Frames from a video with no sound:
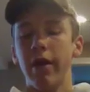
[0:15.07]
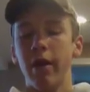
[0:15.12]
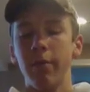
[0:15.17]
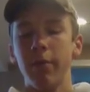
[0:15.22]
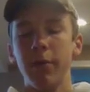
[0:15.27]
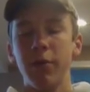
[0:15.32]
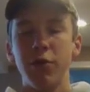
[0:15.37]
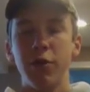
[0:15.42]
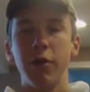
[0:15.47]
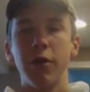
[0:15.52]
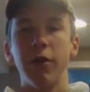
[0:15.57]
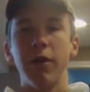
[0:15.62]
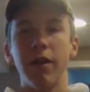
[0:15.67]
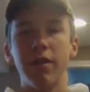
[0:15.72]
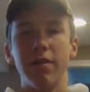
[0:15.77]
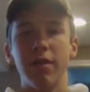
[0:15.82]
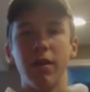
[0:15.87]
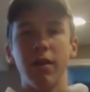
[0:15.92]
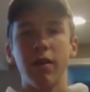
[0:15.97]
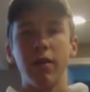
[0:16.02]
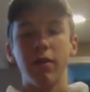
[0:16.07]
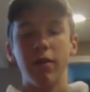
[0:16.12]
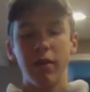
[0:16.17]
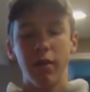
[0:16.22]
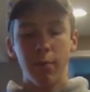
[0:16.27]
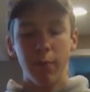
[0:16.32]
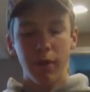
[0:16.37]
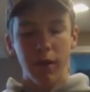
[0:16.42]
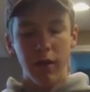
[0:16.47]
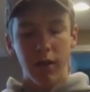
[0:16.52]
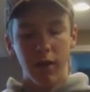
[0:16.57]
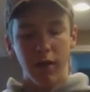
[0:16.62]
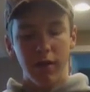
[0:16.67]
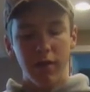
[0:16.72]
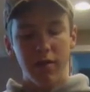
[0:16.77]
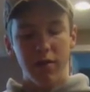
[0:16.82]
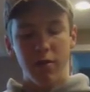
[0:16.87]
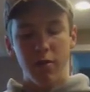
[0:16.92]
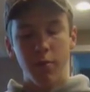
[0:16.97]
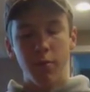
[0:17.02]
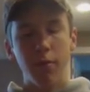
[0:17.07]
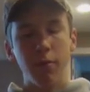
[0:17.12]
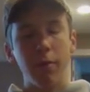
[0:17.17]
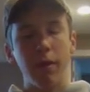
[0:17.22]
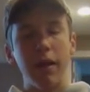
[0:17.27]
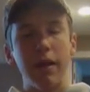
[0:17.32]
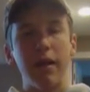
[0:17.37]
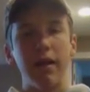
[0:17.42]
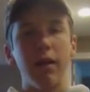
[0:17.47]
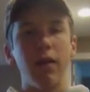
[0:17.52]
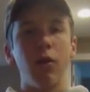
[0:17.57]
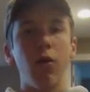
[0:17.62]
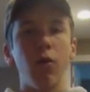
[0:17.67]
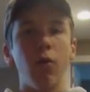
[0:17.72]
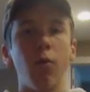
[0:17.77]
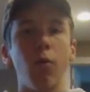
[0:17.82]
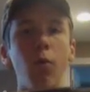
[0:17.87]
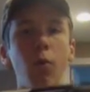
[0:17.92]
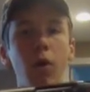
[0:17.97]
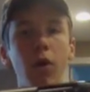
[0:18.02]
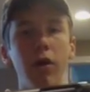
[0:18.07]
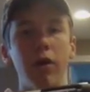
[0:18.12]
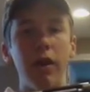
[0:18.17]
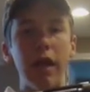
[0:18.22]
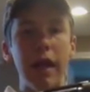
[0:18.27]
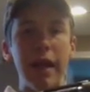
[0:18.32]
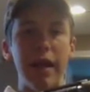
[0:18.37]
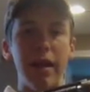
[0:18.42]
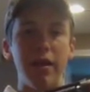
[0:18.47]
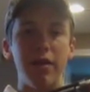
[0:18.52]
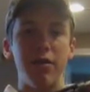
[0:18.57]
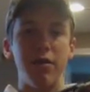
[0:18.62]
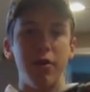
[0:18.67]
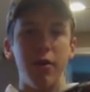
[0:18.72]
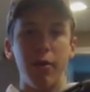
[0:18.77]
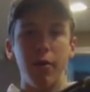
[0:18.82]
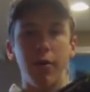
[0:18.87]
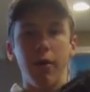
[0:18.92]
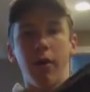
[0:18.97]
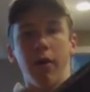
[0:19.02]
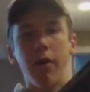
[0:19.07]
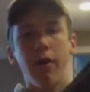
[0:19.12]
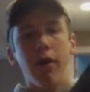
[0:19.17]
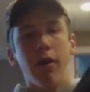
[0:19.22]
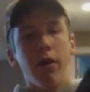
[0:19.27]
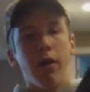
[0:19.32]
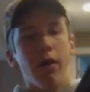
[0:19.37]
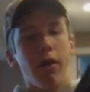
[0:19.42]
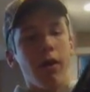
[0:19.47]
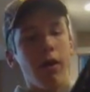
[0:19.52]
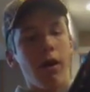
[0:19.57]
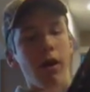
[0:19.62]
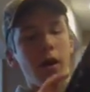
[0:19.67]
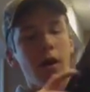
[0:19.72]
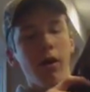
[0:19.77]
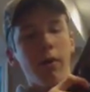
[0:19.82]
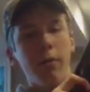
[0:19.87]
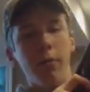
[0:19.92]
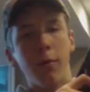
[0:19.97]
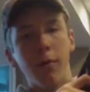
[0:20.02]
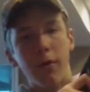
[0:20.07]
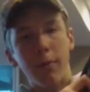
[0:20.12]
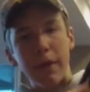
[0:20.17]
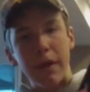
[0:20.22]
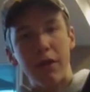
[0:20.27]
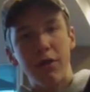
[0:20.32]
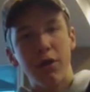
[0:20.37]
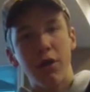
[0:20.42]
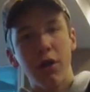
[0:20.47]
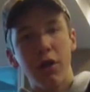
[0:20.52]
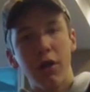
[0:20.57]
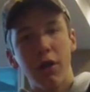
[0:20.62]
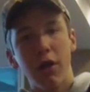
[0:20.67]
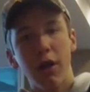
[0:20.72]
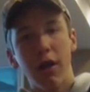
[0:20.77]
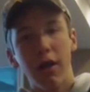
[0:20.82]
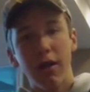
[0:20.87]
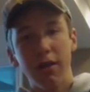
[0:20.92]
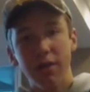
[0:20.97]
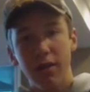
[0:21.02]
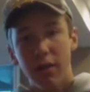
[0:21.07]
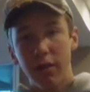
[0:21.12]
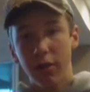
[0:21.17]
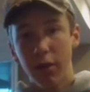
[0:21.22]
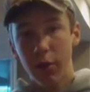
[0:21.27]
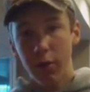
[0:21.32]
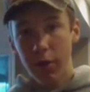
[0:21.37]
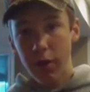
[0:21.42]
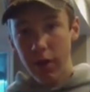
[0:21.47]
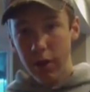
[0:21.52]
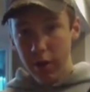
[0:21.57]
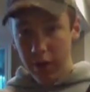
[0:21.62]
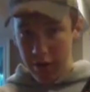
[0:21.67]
I'm going to show you guys how to clean a Benelli Super Black Eagle 1 and 2. You want to make sure your gun is unloaded.